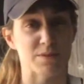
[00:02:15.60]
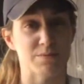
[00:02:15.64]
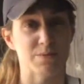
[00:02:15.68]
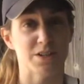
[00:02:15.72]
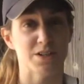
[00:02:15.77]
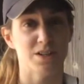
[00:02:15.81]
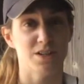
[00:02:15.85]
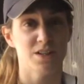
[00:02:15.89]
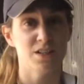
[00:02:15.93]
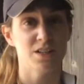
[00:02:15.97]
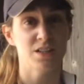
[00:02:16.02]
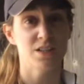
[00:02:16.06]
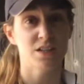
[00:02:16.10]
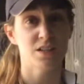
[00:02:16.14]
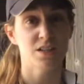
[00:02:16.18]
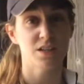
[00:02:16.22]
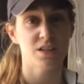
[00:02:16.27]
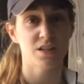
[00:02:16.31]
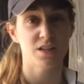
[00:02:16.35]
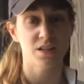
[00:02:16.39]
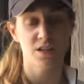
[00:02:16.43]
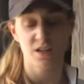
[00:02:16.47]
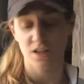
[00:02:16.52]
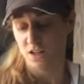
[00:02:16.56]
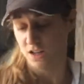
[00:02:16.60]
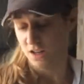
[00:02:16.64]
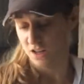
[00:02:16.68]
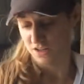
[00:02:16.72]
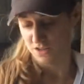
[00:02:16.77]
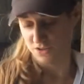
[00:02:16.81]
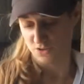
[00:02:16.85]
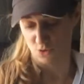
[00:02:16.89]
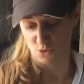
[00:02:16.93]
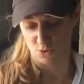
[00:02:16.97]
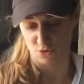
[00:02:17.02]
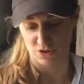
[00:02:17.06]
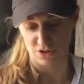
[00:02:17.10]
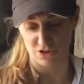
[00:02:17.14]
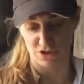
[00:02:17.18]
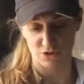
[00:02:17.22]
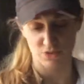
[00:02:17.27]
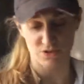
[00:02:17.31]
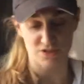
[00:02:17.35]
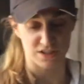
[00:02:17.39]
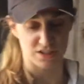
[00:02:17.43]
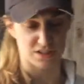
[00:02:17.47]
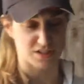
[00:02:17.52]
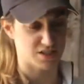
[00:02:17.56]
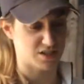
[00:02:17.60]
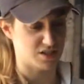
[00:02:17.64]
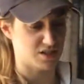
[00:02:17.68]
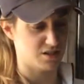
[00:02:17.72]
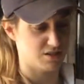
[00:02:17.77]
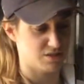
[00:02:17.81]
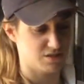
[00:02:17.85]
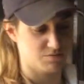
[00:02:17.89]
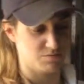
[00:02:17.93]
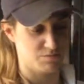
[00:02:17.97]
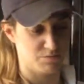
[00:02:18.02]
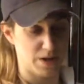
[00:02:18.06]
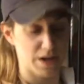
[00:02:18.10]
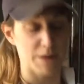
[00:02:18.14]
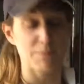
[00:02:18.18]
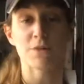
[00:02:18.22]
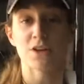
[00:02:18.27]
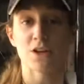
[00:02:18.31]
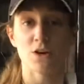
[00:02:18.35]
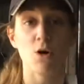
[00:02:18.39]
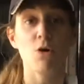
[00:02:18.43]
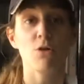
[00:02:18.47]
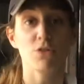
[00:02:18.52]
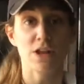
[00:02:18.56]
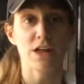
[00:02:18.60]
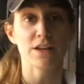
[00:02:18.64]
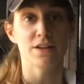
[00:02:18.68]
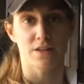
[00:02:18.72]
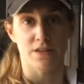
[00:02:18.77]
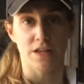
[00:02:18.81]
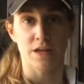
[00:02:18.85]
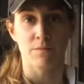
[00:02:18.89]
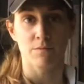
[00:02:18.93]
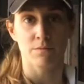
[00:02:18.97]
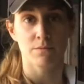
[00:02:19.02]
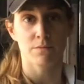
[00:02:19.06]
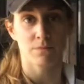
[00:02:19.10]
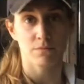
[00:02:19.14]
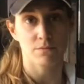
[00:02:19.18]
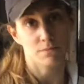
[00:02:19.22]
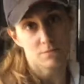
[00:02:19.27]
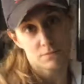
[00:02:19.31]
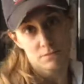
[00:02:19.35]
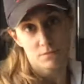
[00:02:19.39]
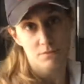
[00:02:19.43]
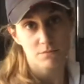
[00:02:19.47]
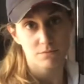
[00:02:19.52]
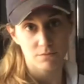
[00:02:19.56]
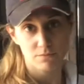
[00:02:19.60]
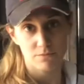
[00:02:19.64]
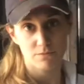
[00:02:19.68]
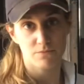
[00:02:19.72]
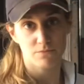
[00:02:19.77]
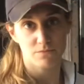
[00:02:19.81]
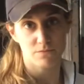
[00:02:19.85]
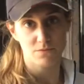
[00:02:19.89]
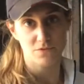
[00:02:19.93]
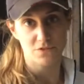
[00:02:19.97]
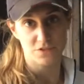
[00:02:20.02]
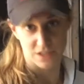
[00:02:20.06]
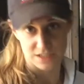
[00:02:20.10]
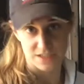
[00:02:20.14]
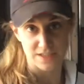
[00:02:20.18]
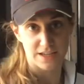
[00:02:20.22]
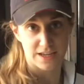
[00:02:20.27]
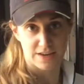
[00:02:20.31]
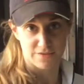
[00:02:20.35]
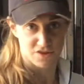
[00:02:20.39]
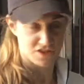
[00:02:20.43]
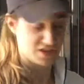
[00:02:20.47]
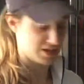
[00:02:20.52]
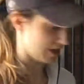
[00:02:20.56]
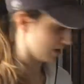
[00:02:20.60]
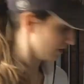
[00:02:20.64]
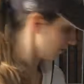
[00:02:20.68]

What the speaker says: them at all. So they're useless, but I'm gonna hold on to them, just like everything